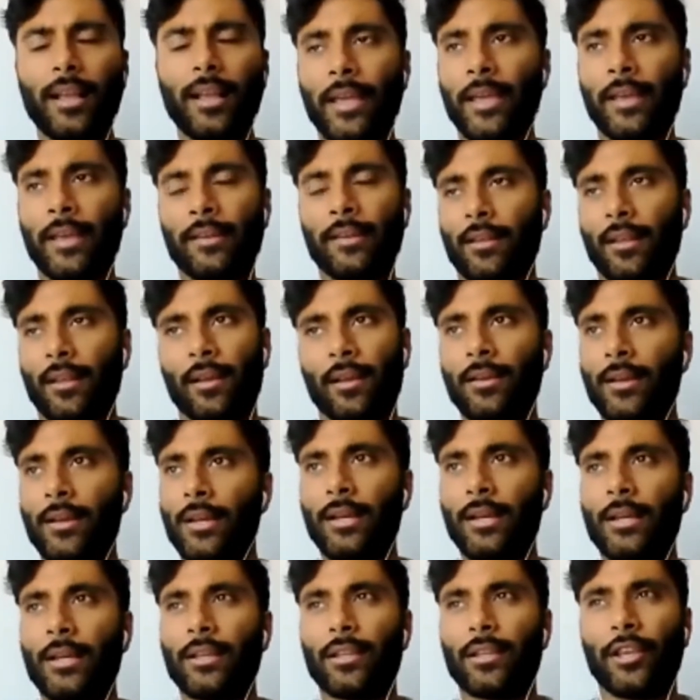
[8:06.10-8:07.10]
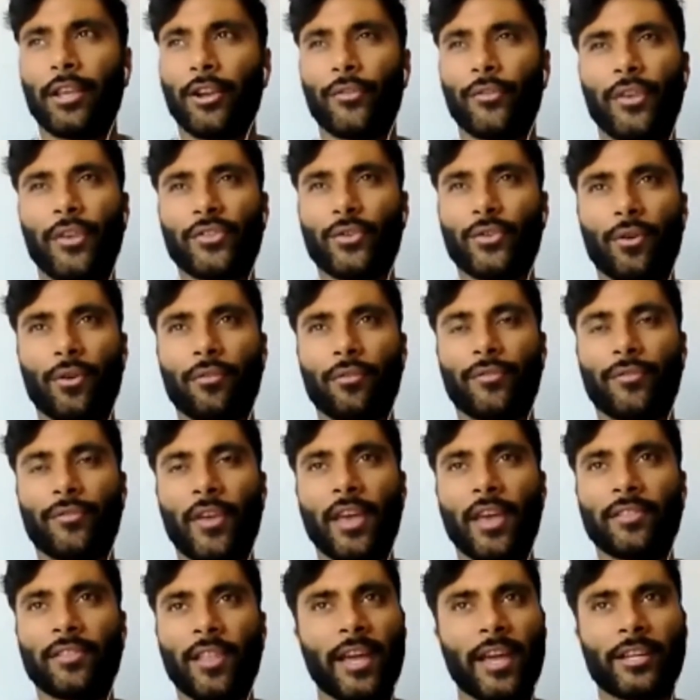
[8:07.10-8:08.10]
and you know,
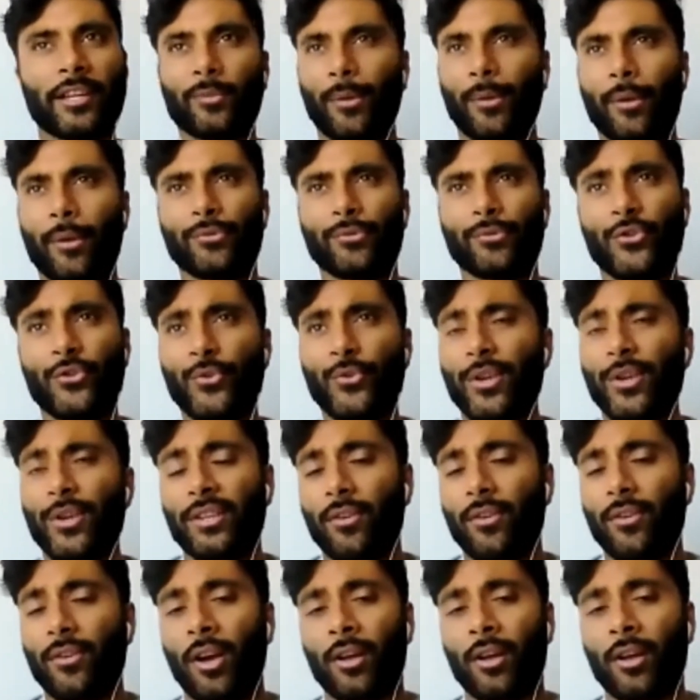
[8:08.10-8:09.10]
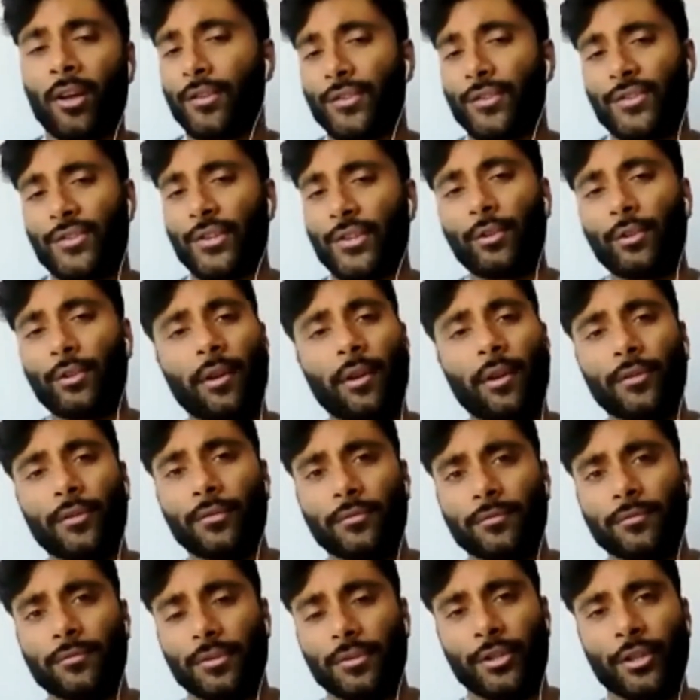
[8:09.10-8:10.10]
they liked what I was doing on an instinctual
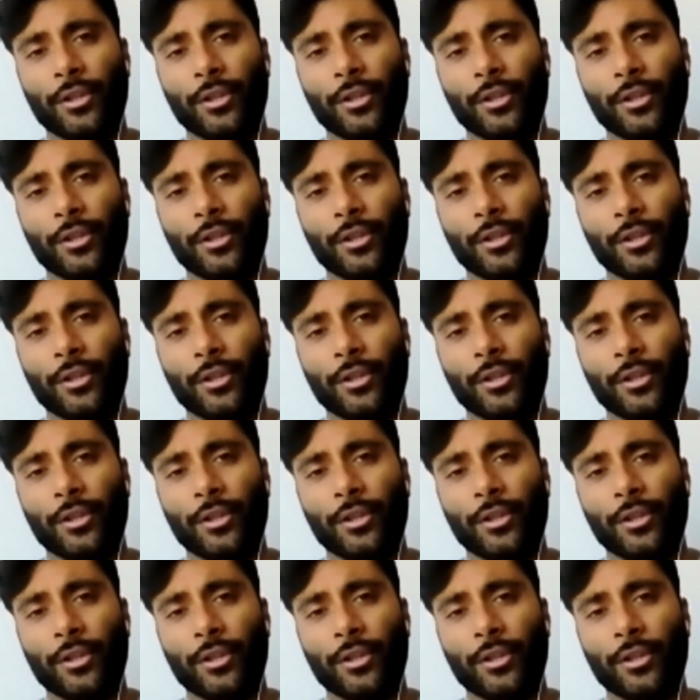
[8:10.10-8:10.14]
level.